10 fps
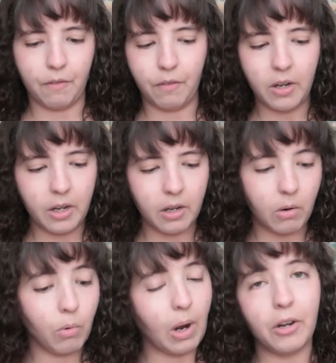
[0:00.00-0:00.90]
a
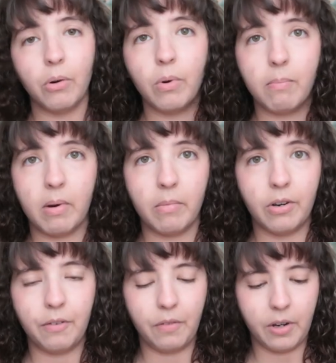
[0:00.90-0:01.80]
video, I don't remember
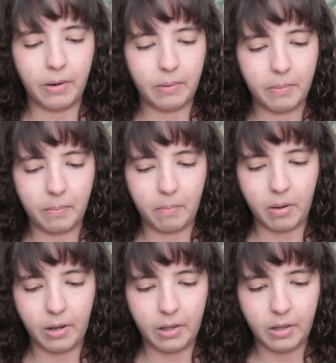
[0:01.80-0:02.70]
the video,
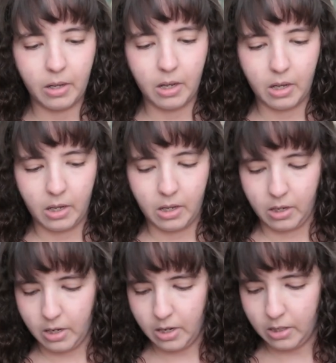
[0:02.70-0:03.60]
but
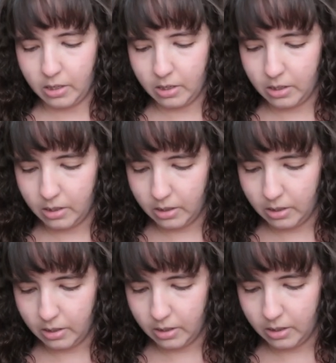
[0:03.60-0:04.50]
it's
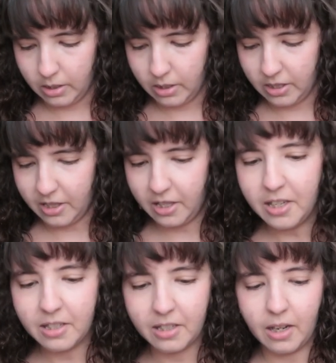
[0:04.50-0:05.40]

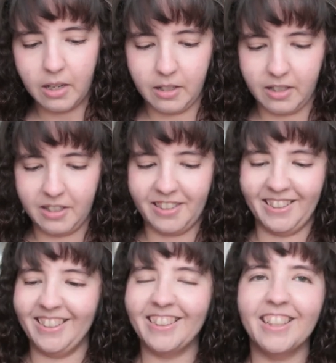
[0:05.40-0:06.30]
this.
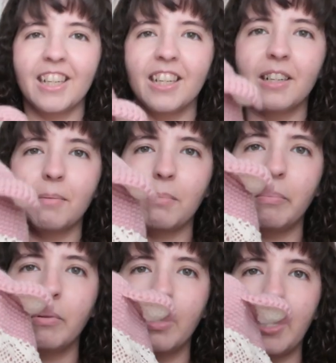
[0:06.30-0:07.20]

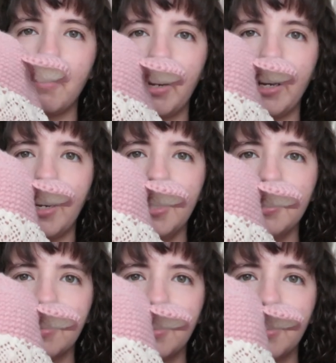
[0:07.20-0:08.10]
People like my hat.